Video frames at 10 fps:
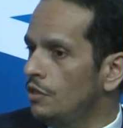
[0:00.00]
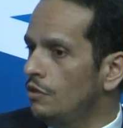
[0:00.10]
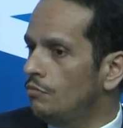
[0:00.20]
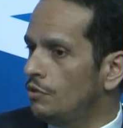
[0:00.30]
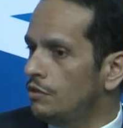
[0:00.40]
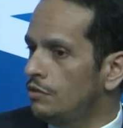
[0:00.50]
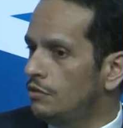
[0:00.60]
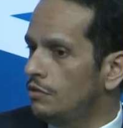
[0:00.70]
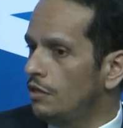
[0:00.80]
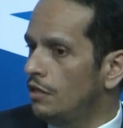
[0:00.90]
what
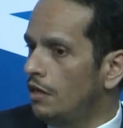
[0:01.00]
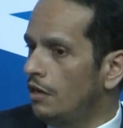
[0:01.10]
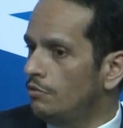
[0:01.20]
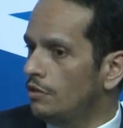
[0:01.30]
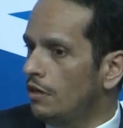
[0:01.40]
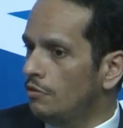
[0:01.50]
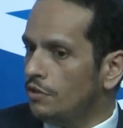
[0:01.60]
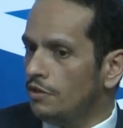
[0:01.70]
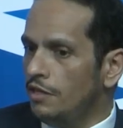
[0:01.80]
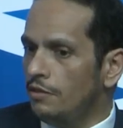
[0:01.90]
uh, our,
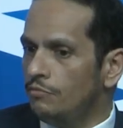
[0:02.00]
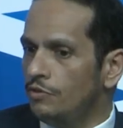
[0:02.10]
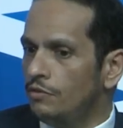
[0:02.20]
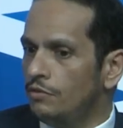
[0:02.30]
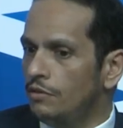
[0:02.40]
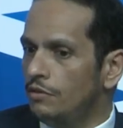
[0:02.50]
our aim when